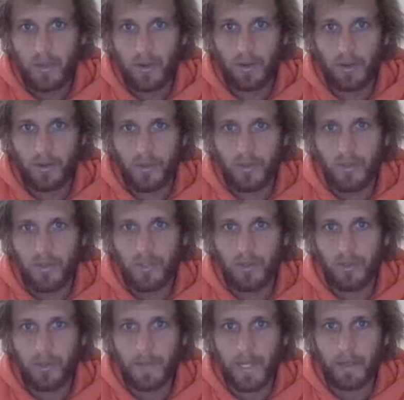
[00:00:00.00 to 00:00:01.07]
on
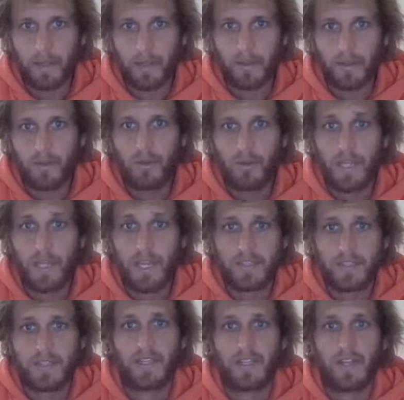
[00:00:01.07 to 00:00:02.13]
YouTube in
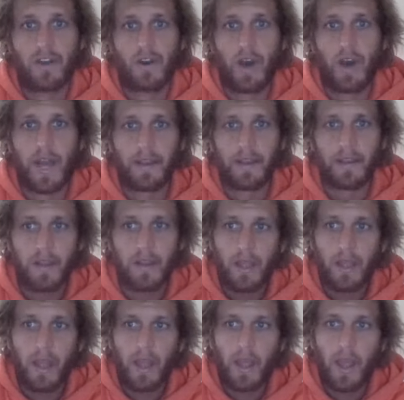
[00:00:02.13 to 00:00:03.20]
2009.
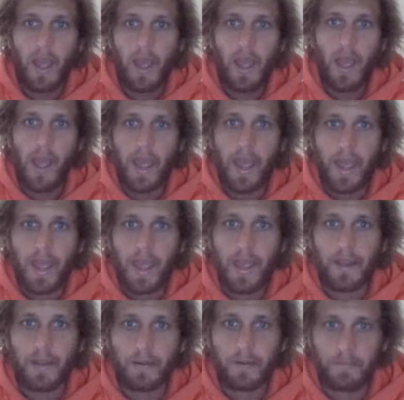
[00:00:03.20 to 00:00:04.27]
And